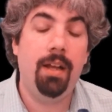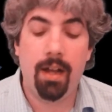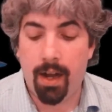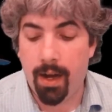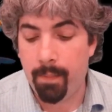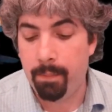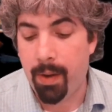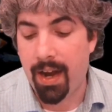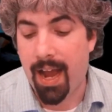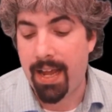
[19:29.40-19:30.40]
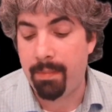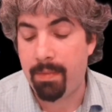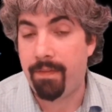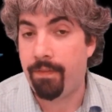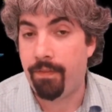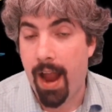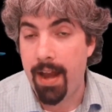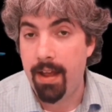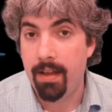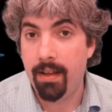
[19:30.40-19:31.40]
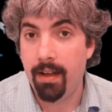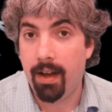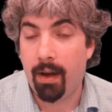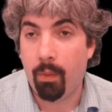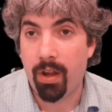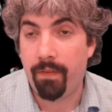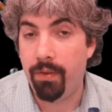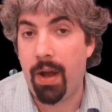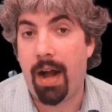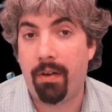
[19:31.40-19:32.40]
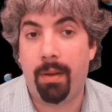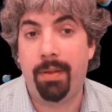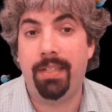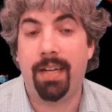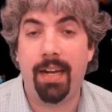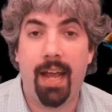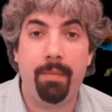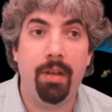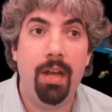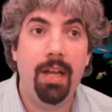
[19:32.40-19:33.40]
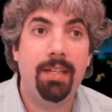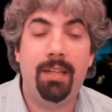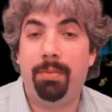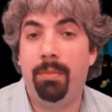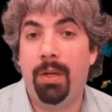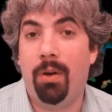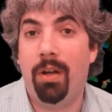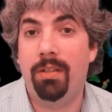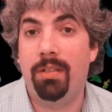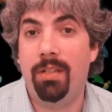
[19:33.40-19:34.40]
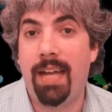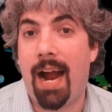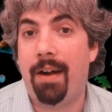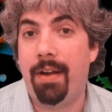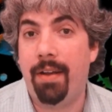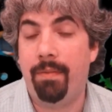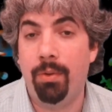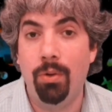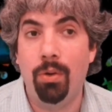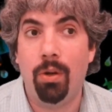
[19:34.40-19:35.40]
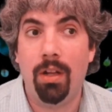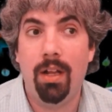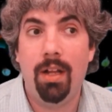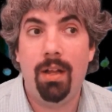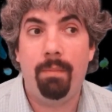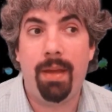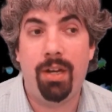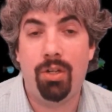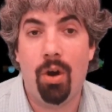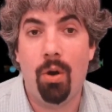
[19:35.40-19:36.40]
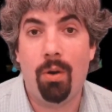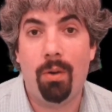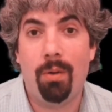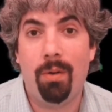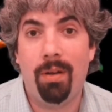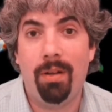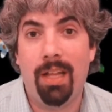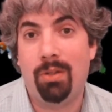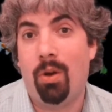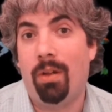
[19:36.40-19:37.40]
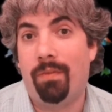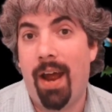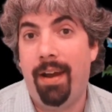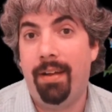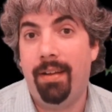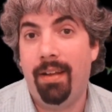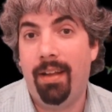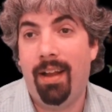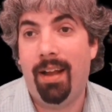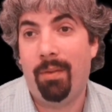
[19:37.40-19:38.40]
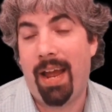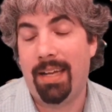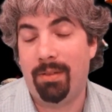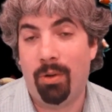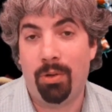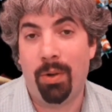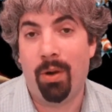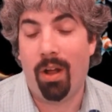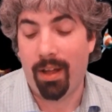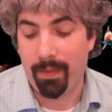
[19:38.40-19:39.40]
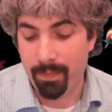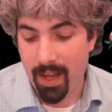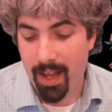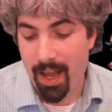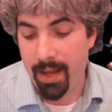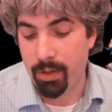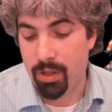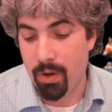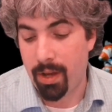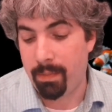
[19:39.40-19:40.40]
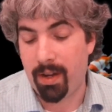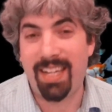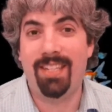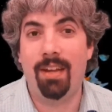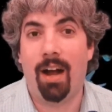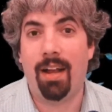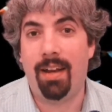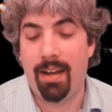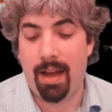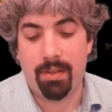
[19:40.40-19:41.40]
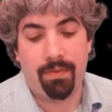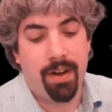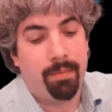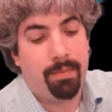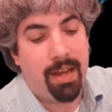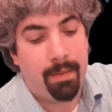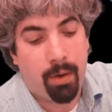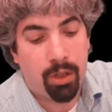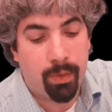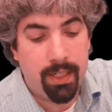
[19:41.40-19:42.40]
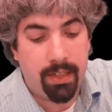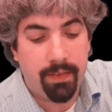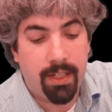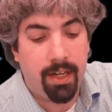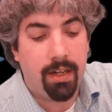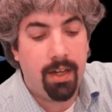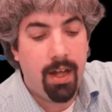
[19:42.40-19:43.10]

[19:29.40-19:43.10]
But I named it Fred, one of the few algorithm updates I named, simply because Gary, Google, made a joke. Let's call him Fred, when I asked him what should we call him. And he was joking, but it stuck, and that was the Fred update in March 2017. And